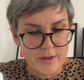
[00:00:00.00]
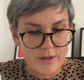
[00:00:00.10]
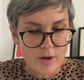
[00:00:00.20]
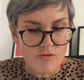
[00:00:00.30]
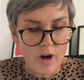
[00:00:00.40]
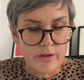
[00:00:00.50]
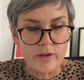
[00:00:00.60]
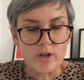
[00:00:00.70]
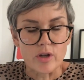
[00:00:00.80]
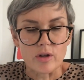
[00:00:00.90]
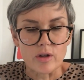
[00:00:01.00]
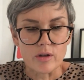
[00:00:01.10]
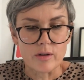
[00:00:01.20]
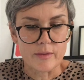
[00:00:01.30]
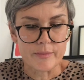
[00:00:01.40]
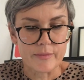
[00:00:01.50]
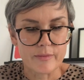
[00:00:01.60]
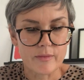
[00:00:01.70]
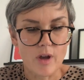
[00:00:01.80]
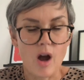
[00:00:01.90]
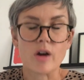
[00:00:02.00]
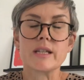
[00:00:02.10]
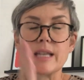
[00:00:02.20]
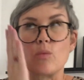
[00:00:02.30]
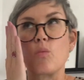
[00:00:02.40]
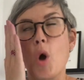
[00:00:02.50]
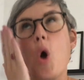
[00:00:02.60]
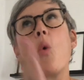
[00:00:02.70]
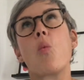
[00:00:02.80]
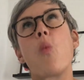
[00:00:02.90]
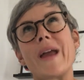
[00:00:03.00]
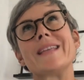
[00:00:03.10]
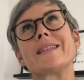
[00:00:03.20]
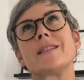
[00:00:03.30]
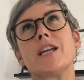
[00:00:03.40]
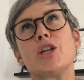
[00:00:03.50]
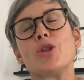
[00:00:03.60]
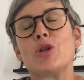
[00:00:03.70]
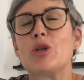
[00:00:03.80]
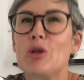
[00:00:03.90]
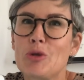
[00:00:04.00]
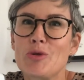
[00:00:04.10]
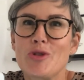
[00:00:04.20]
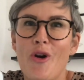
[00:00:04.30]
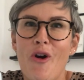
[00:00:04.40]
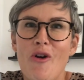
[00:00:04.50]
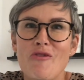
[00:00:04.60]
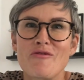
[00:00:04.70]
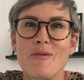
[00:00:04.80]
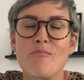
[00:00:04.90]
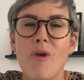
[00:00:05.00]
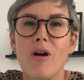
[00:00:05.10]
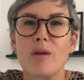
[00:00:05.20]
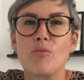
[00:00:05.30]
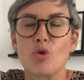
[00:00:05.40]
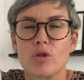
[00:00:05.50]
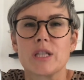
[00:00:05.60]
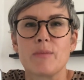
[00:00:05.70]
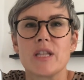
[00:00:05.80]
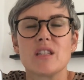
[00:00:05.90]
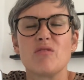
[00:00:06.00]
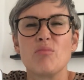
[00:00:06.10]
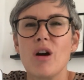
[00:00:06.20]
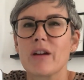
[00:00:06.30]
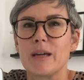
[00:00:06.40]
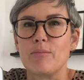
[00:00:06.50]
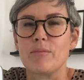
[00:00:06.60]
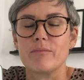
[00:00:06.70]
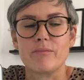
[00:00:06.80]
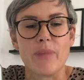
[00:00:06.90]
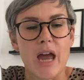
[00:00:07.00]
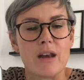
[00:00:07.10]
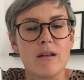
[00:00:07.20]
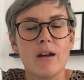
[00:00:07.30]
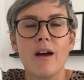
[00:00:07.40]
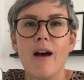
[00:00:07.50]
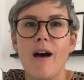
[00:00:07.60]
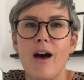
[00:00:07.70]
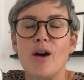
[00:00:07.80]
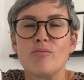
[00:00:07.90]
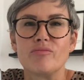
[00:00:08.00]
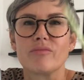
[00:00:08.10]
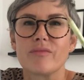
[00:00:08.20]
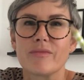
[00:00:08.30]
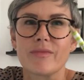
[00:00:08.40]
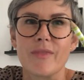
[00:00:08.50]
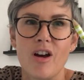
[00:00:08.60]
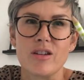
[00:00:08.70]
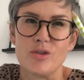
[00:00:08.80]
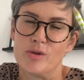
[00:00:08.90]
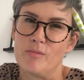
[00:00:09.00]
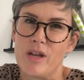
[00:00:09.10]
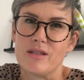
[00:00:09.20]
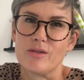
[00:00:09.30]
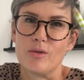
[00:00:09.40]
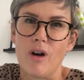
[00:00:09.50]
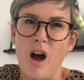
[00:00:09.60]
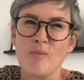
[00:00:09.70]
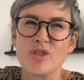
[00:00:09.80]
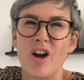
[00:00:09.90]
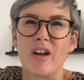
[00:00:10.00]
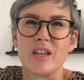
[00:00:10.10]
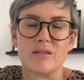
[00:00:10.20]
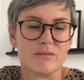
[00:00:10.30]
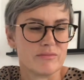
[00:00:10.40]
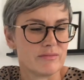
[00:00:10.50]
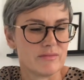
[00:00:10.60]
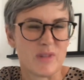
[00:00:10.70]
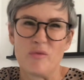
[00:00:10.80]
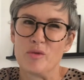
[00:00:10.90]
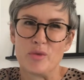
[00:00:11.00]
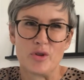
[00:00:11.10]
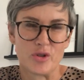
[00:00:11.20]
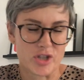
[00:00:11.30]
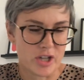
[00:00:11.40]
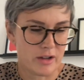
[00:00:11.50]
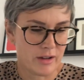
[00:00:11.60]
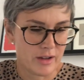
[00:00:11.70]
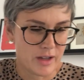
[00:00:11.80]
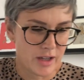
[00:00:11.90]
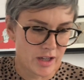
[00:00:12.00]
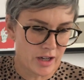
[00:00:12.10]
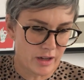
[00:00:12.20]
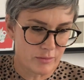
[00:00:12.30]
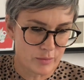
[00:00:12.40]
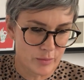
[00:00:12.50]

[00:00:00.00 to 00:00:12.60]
so rather than, I'm going to say, wasting the use of my more expensive marking pen, I use a pencil. I'm tight. I'm from Yorkshire, you know,